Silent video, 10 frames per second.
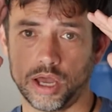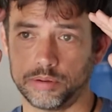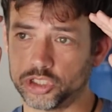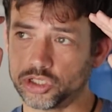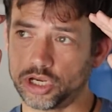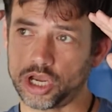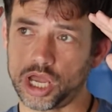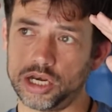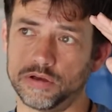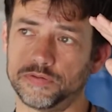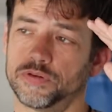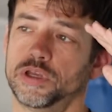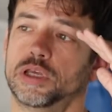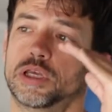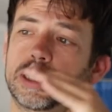I'm just going to kind of
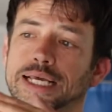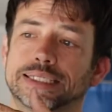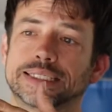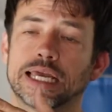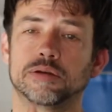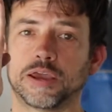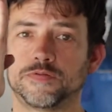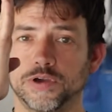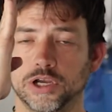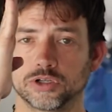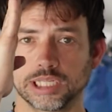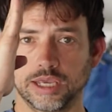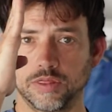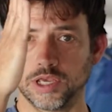extend my fingers like